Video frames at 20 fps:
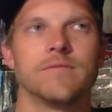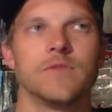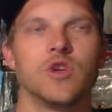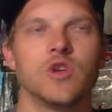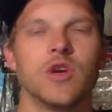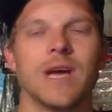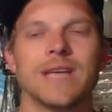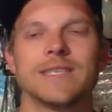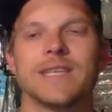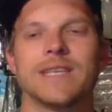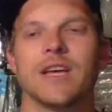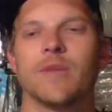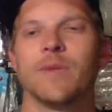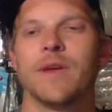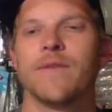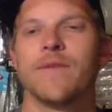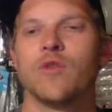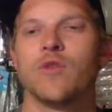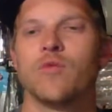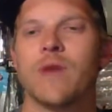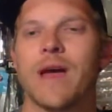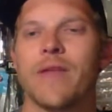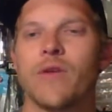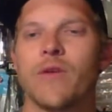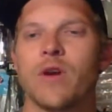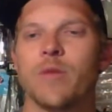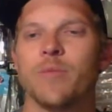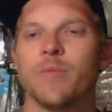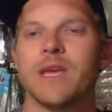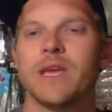You guys tell me if you'd
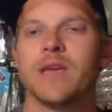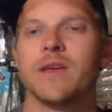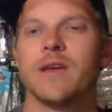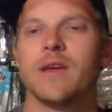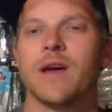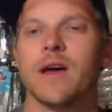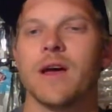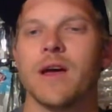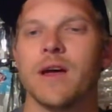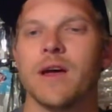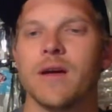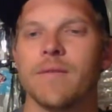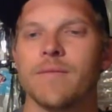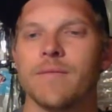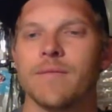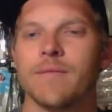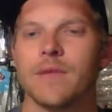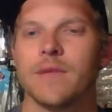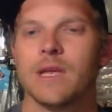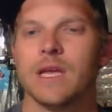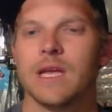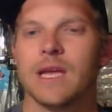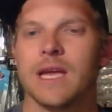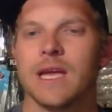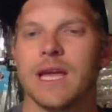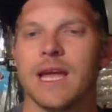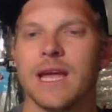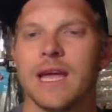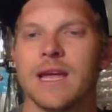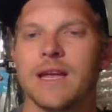rather it be um,
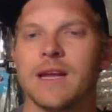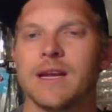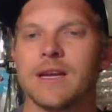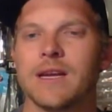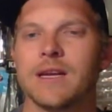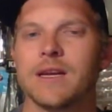a